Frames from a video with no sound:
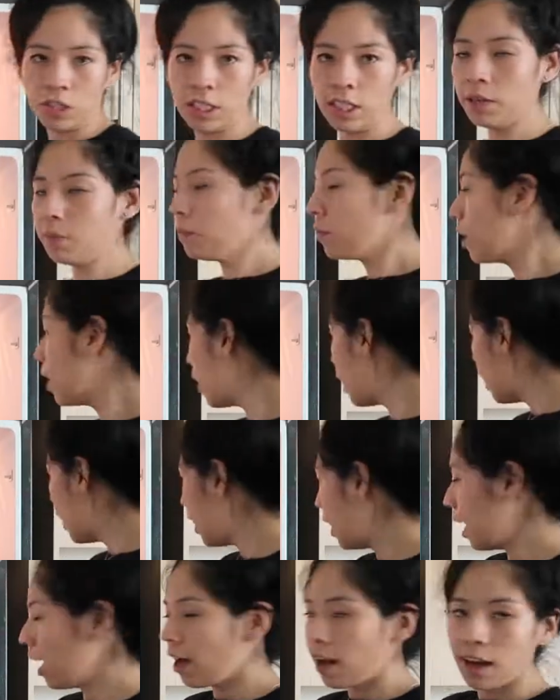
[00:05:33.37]
see,
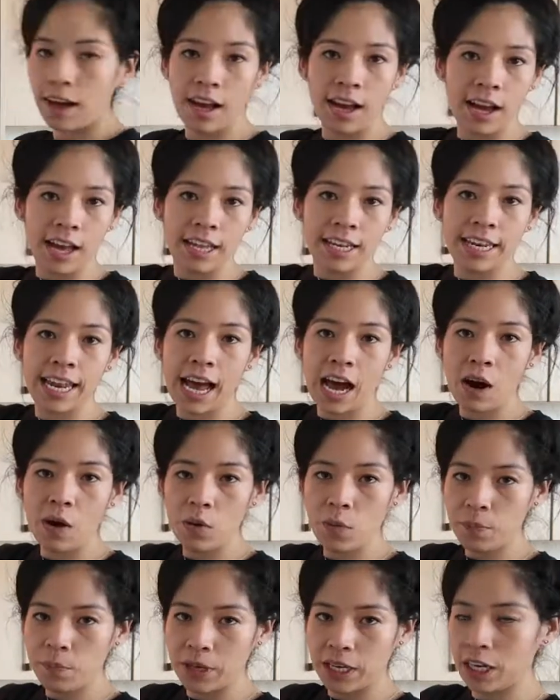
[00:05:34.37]

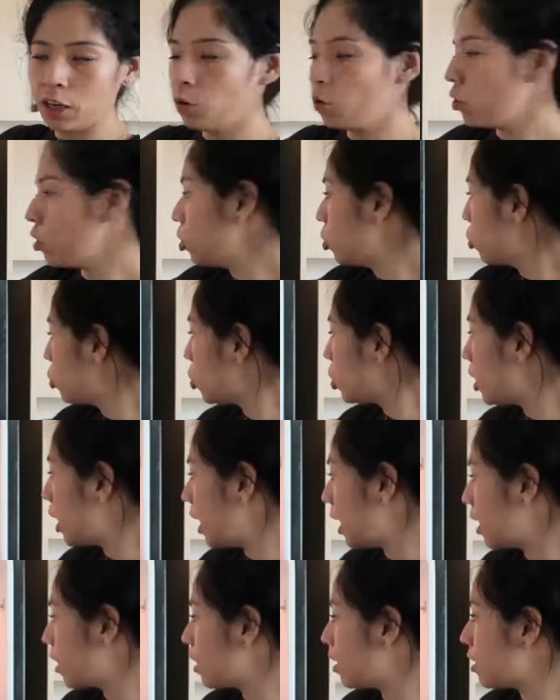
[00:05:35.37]
now in order to
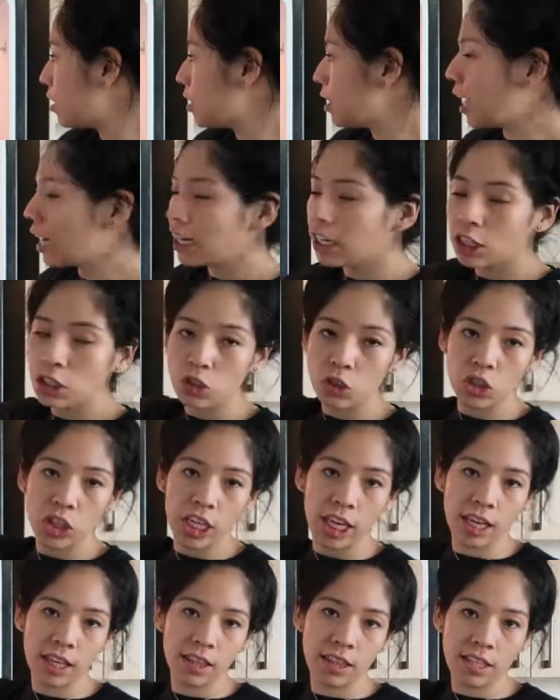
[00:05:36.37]
take this, I need to
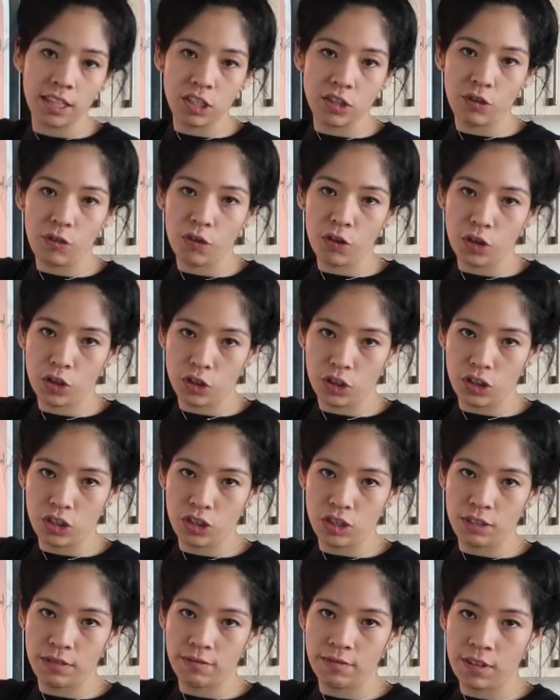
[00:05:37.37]
take this
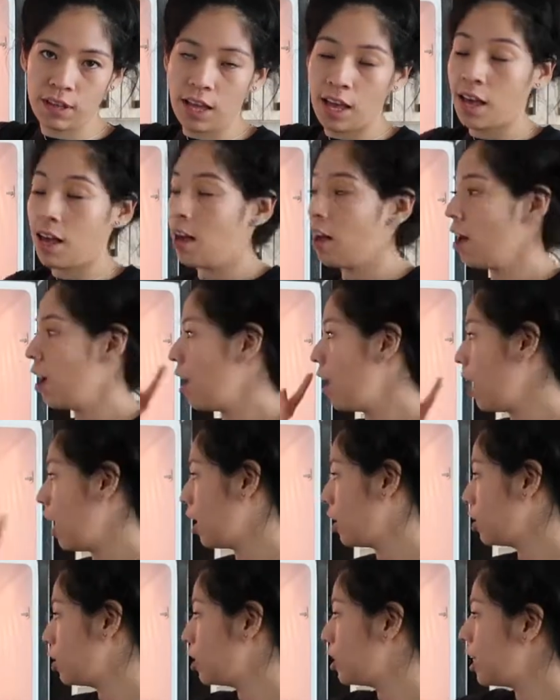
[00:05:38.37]
first.
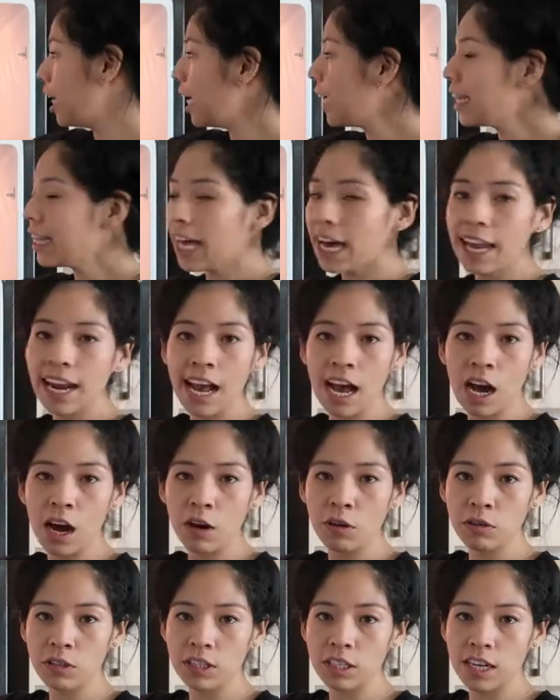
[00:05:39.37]
And to take that
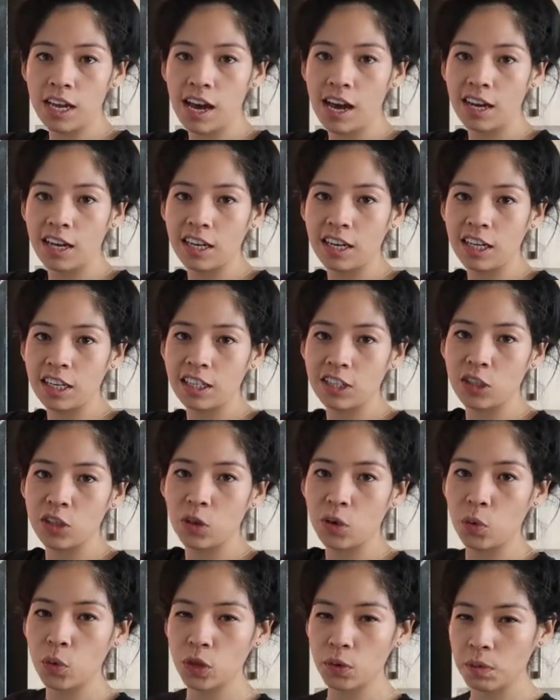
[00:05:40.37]
out,
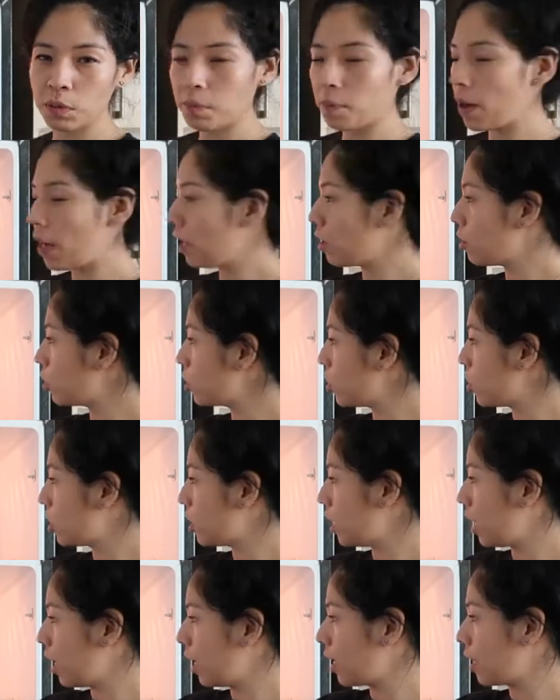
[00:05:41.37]
would be better
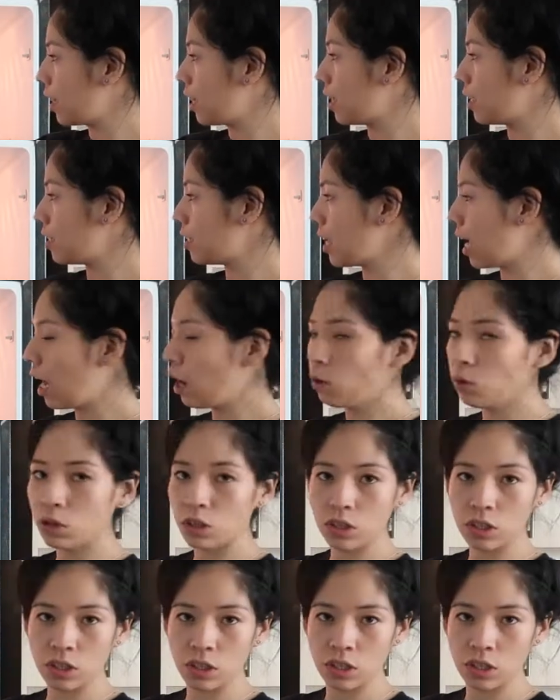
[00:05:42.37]
to take this out.